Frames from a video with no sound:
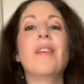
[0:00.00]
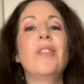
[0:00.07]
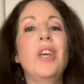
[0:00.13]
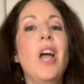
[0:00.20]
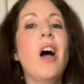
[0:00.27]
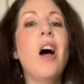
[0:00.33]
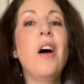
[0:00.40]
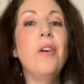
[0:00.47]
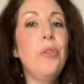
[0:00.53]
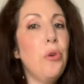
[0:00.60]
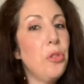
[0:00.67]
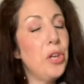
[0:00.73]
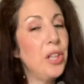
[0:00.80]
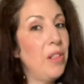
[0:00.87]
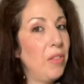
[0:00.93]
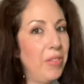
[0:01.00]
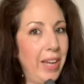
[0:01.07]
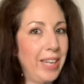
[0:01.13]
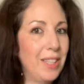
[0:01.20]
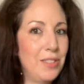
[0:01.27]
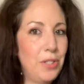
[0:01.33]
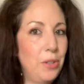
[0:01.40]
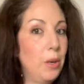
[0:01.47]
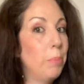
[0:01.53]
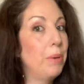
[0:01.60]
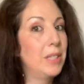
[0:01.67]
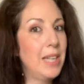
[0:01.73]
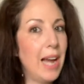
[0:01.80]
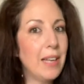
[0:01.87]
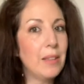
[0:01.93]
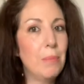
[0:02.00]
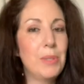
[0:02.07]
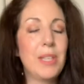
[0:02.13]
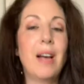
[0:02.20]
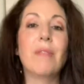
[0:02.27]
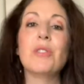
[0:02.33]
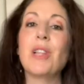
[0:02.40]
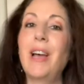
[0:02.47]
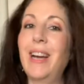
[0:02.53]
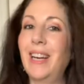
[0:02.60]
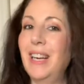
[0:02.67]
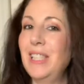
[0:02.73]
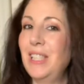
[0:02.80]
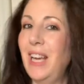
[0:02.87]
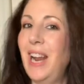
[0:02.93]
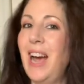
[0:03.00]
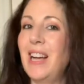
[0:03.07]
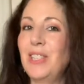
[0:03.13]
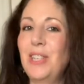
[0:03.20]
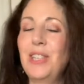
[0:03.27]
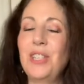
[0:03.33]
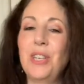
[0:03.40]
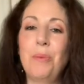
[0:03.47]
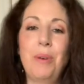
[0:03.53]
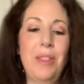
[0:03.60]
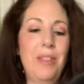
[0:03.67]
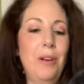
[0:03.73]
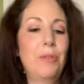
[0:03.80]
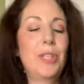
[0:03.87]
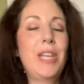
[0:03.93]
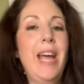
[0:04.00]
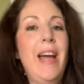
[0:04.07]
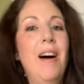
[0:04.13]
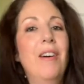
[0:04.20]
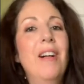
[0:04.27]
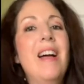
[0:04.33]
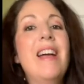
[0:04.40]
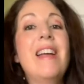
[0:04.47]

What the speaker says: The other thing that they can do to protect themselves, like I said, has to do with their tail.